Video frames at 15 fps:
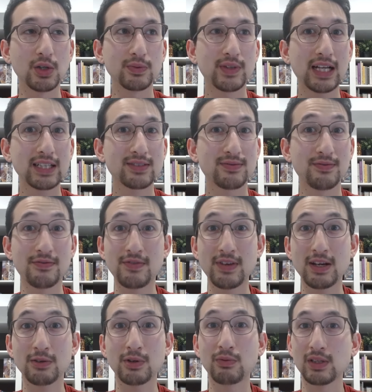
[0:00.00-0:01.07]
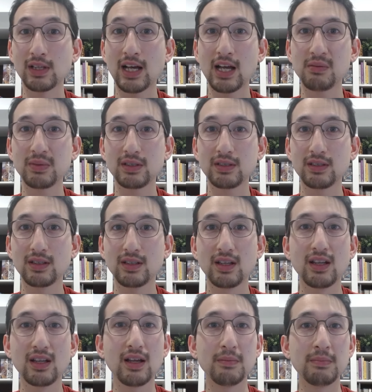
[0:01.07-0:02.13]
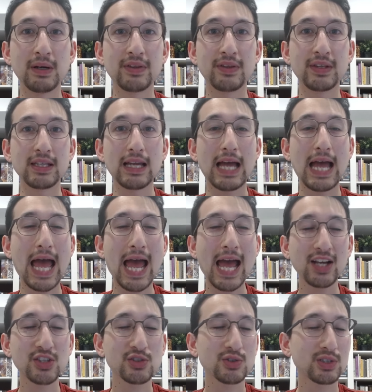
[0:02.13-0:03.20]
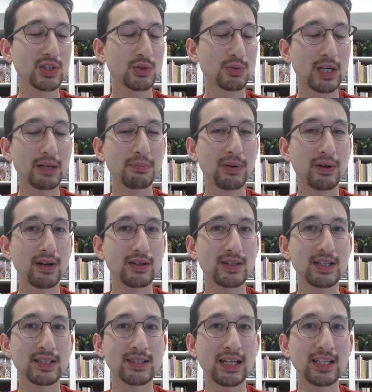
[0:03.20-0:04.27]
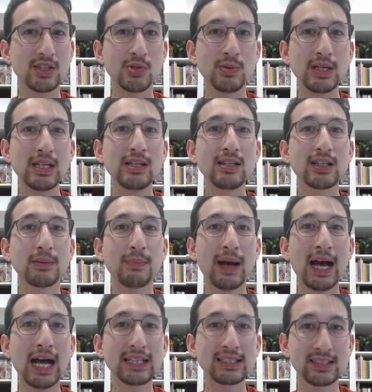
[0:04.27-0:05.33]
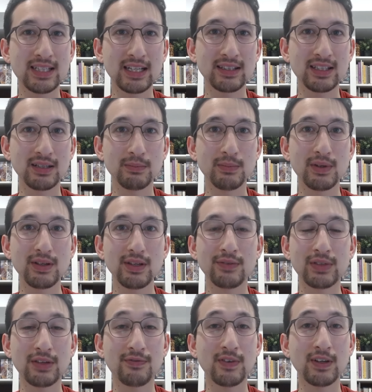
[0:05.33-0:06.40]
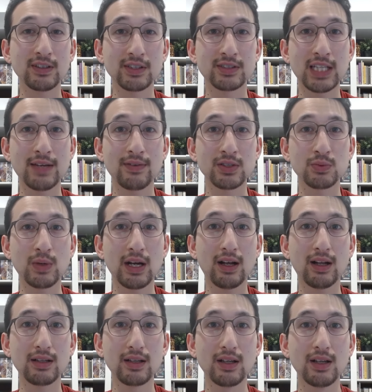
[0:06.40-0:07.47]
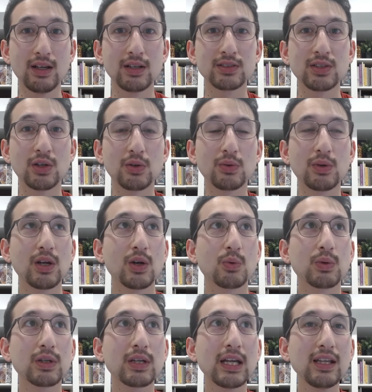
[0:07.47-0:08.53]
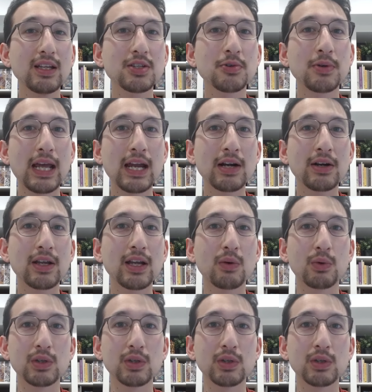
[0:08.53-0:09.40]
that's very reliable. But the extra great part is that you incapacitate them if they fail to save as well. So we're getting into an area where